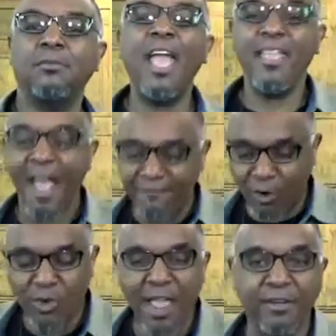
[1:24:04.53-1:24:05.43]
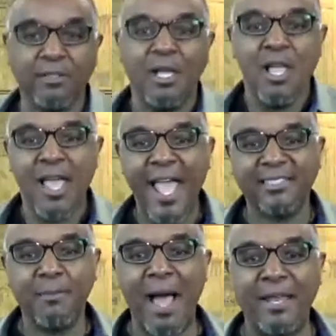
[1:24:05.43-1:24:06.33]
You ever
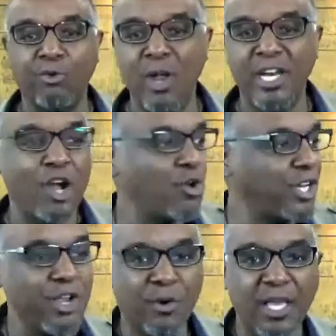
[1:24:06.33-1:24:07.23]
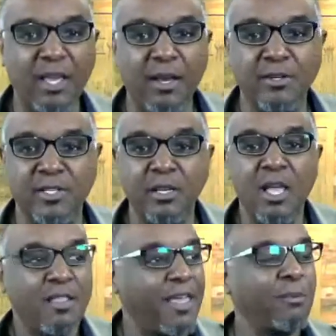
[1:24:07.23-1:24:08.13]
had somebody running on in your ears and
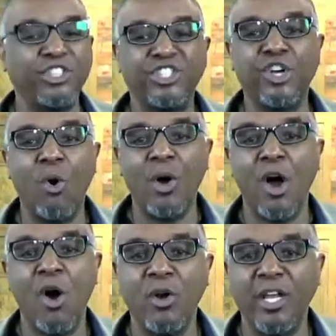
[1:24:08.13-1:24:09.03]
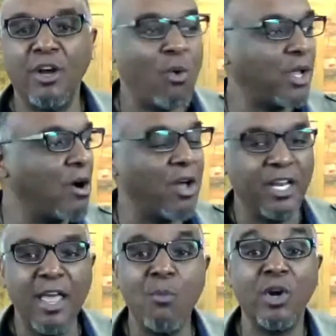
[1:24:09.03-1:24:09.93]
they were just going on and
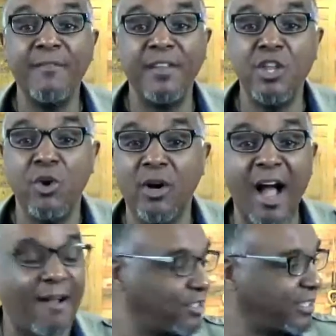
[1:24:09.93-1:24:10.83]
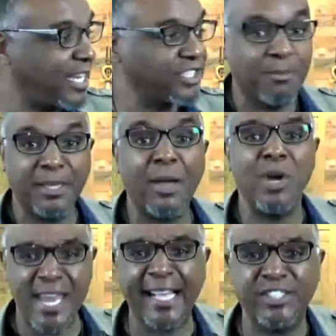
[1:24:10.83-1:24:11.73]
they weren't even in your conversation, but they
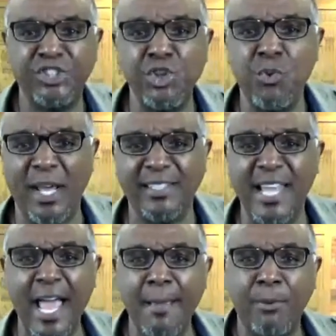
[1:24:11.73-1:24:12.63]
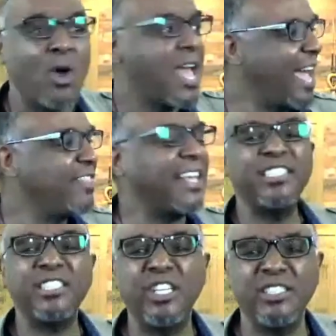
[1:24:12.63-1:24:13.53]
were next to you at a table and they
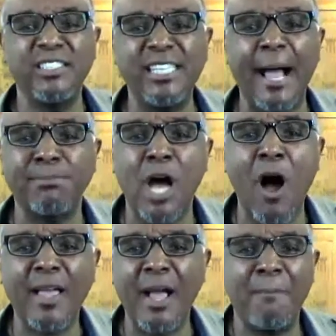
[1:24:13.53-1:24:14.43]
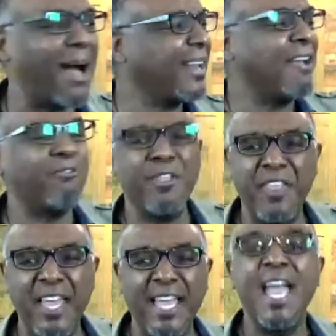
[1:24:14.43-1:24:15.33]
just couldn't stop talking about
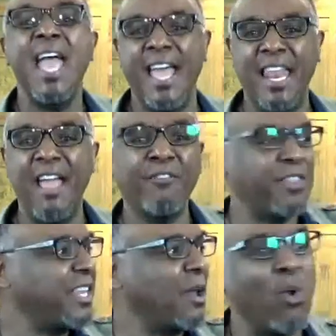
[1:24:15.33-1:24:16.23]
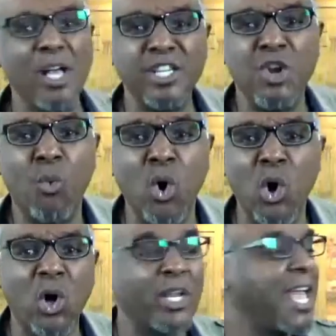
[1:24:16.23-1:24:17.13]
everything and everything that was in the
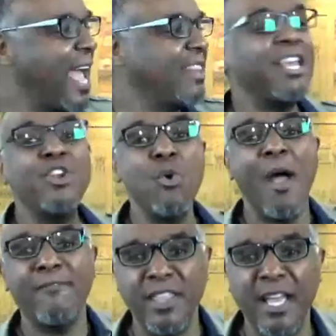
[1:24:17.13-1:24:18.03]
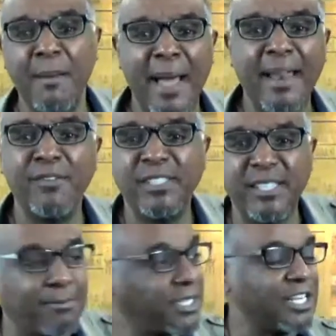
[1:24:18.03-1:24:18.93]
world, and they knew everything about every
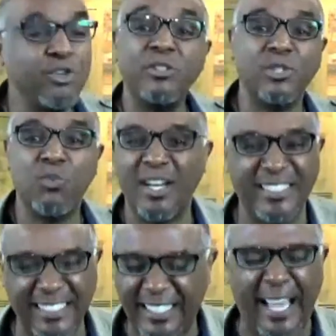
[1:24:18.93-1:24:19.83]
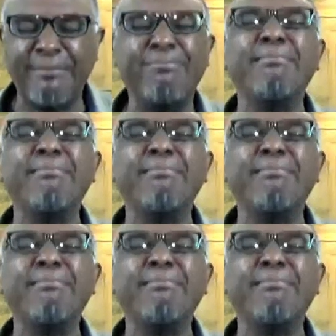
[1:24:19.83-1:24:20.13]
subject and you just wanted to say,